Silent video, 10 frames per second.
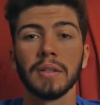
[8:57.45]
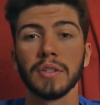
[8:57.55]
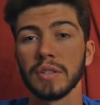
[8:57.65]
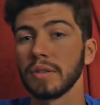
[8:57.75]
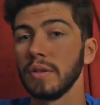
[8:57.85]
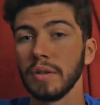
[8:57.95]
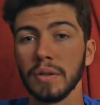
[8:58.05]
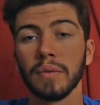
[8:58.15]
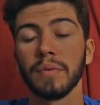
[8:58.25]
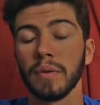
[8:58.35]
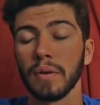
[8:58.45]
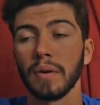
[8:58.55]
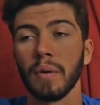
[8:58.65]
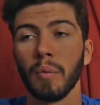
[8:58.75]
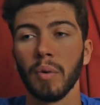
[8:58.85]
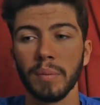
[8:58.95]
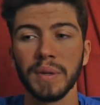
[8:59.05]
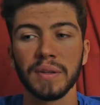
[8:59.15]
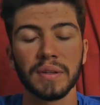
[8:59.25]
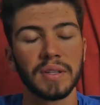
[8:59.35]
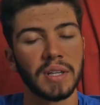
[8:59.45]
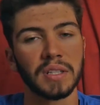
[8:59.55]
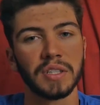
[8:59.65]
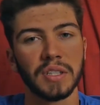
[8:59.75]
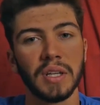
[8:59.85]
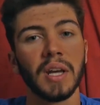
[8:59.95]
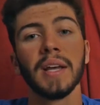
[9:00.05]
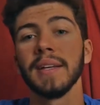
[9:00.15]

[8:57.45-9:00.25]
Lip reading: just go for a 1 meter DLG.